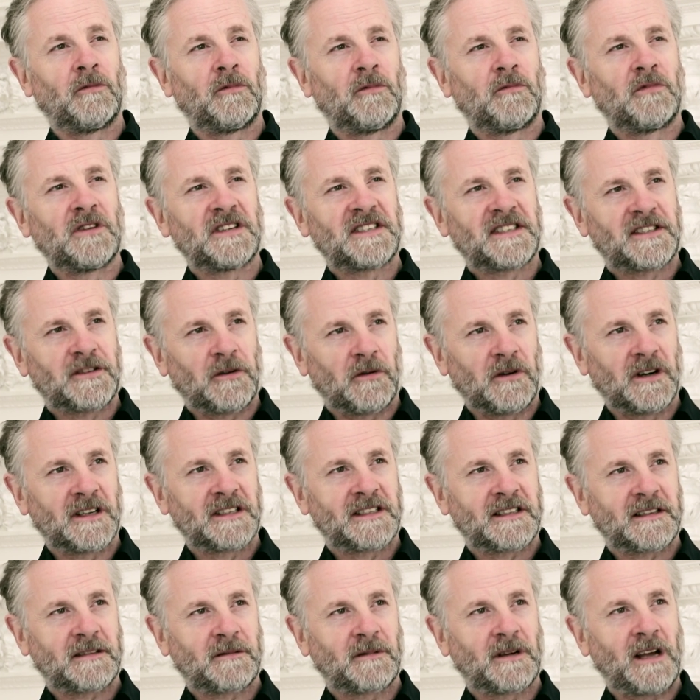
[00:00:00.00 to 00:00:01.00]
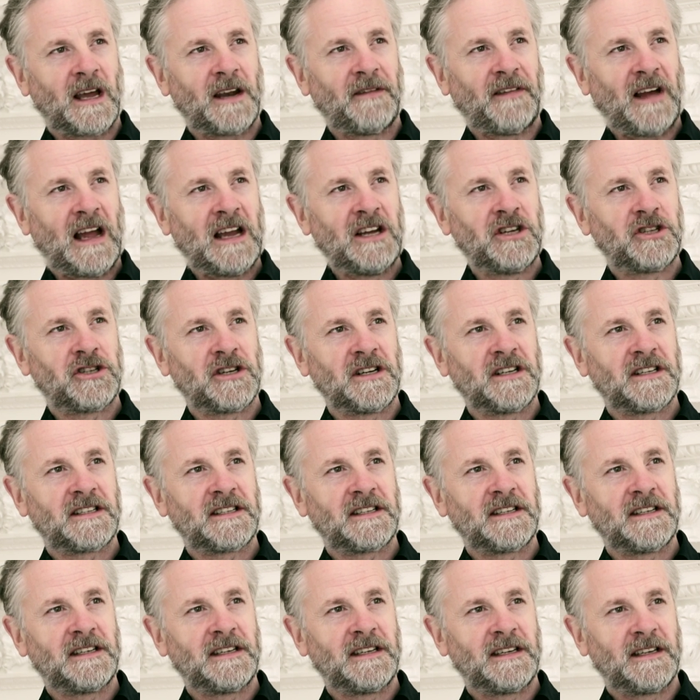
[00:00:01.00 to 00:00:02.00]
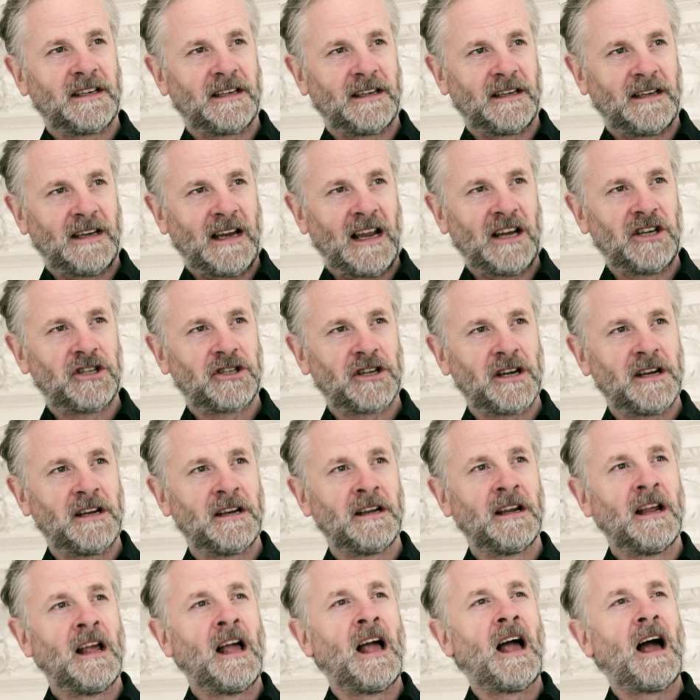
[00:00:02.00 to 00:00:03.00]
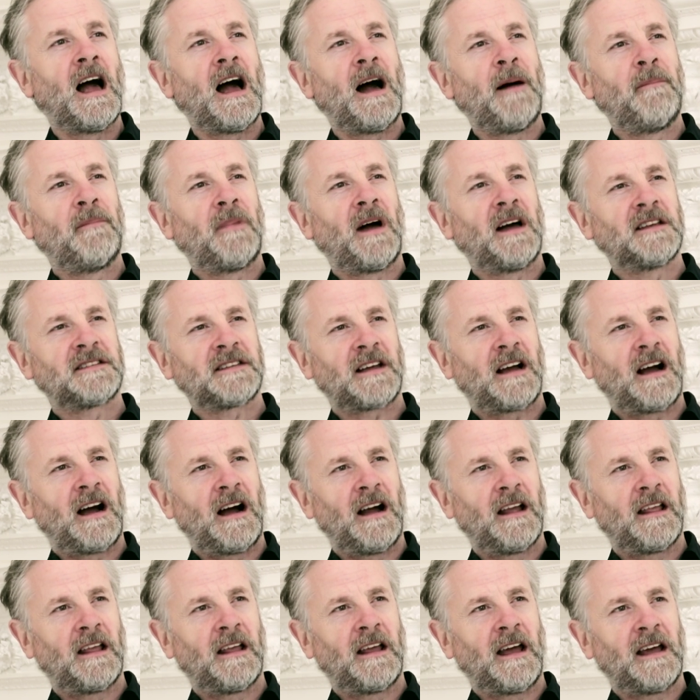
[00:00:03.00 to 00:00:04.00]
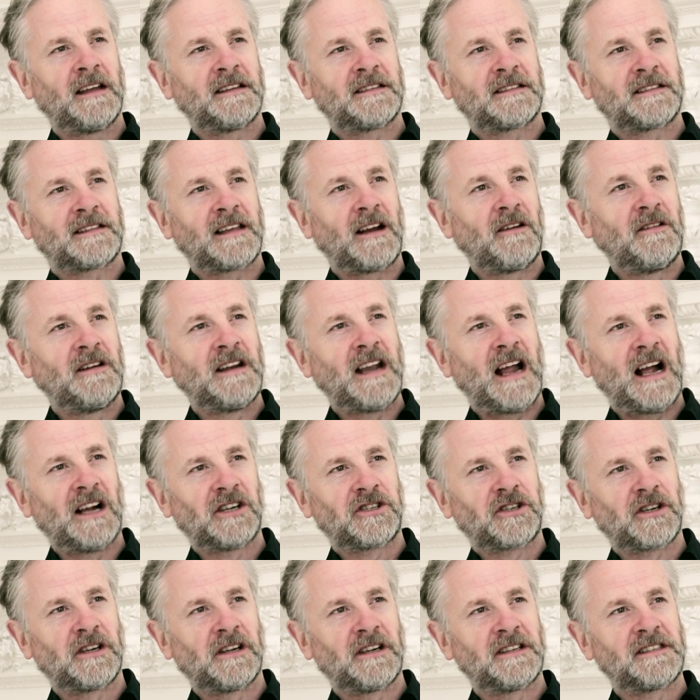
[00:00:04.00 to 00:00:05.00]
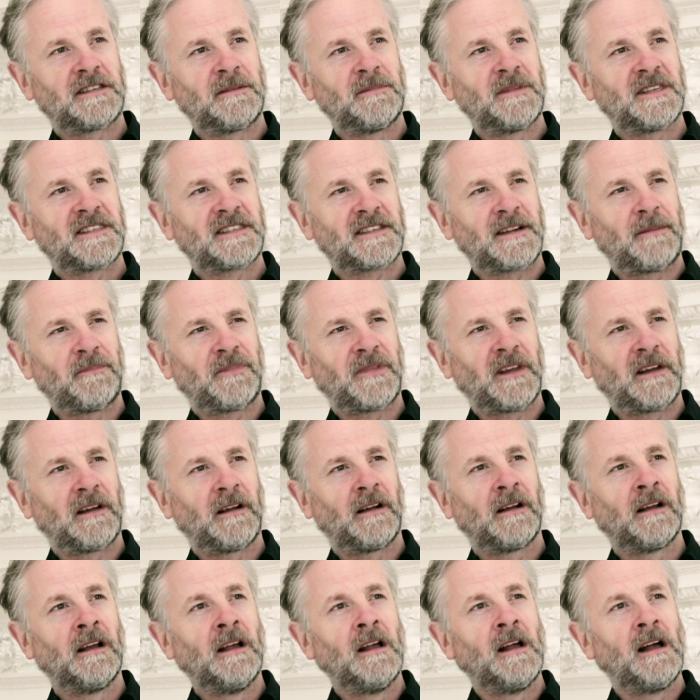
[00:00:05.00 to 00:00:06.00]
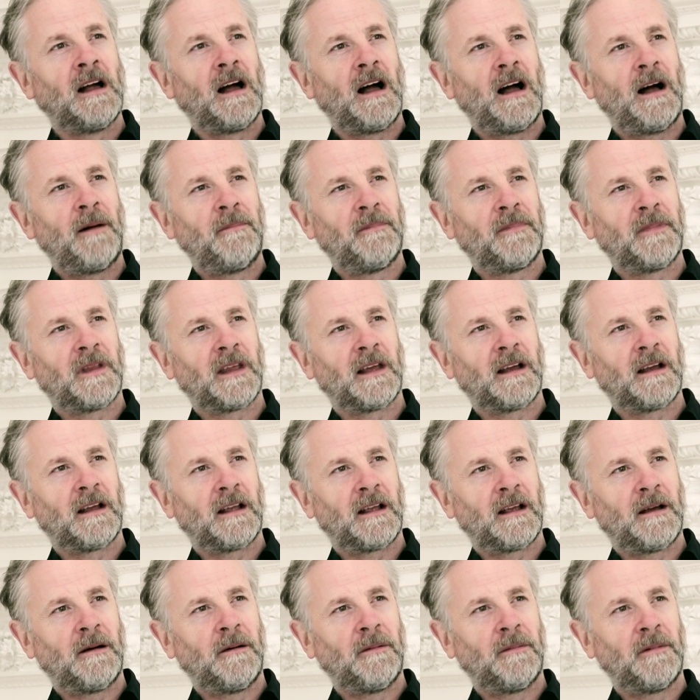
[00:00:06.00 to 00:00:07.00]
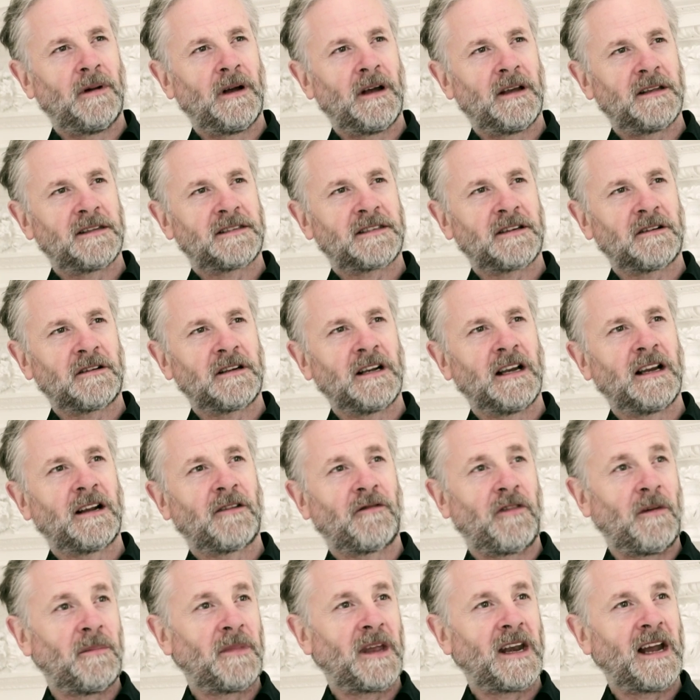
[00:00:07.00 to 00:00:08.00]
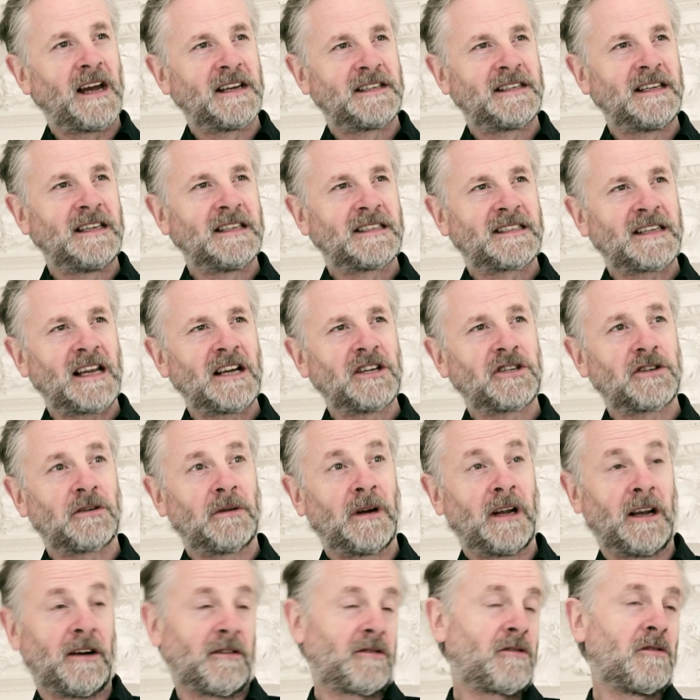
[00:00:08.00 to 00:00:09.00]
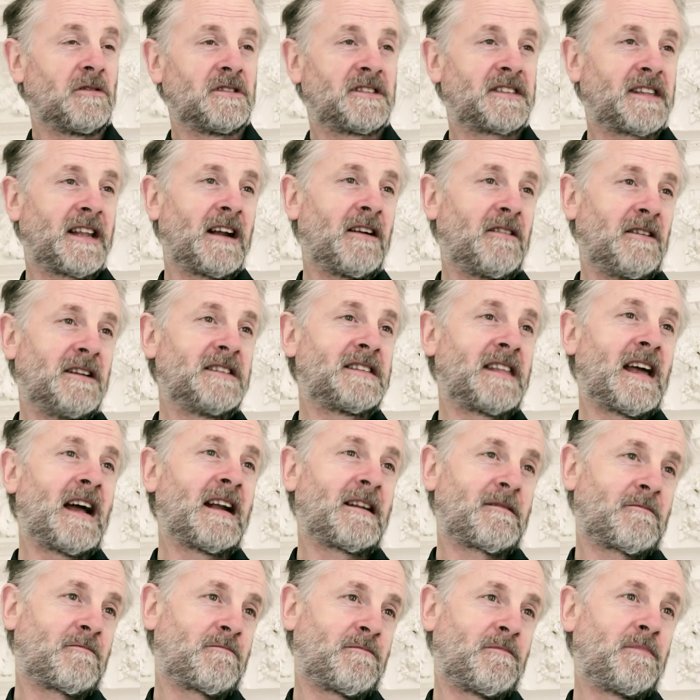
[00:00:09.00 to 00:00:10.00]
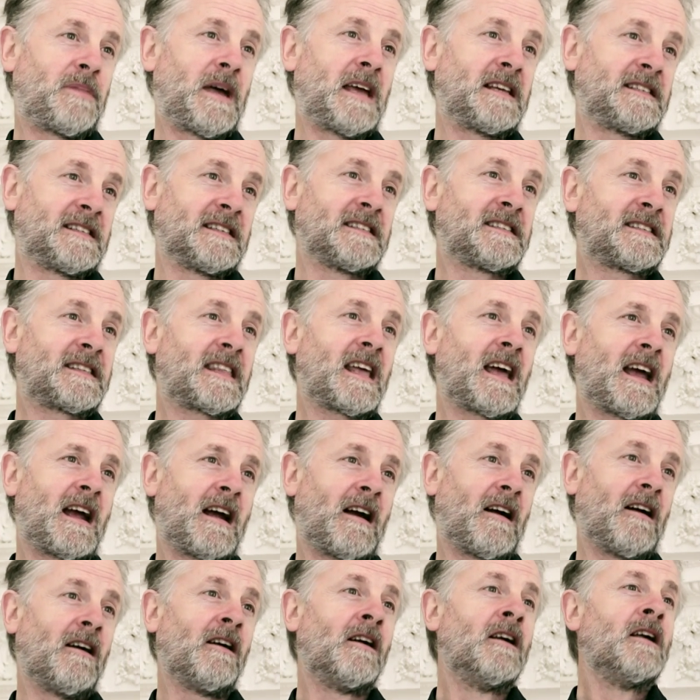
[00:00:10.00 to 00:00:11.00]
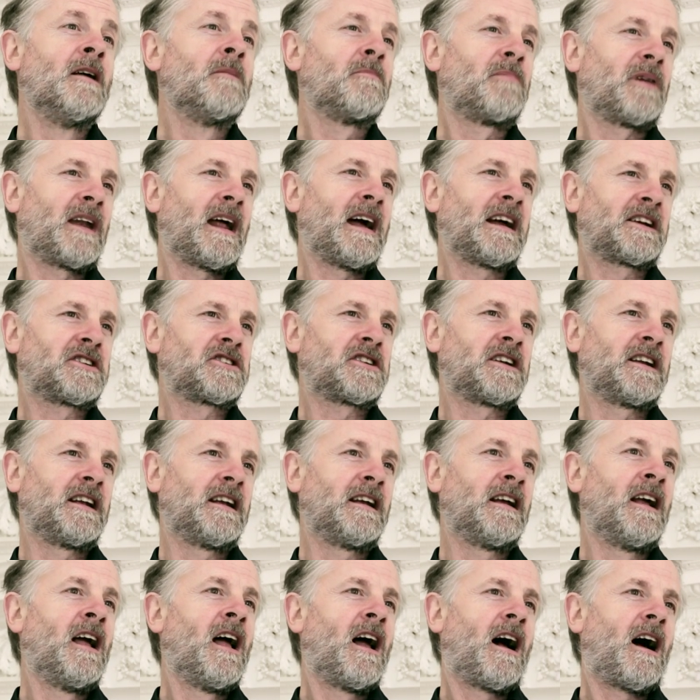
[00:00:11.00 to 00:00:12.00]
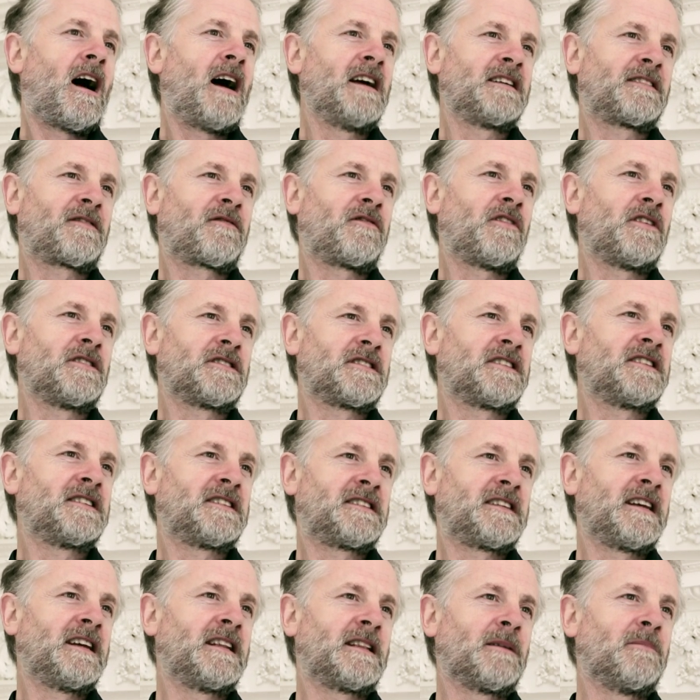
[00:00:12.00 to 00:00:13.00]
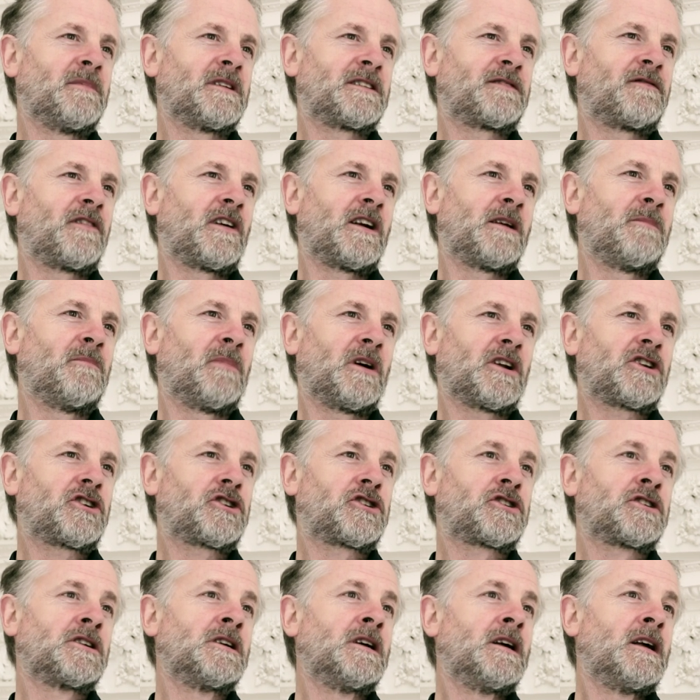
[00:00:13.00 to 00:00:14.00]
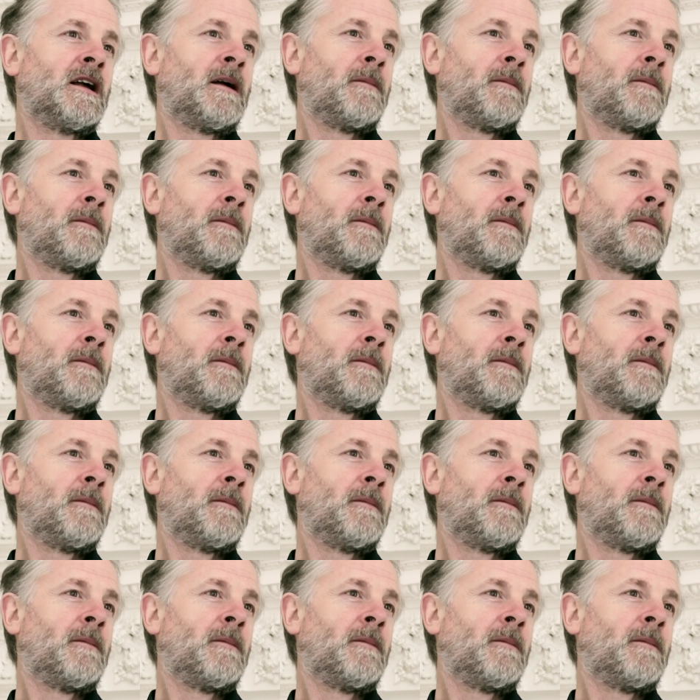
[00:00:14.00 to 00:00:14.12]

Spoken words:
restoring some kind of ancient nation, as their nationalism is something certainly from the 19th century. And of course there is that basis there, but actually I wanted to see them as very much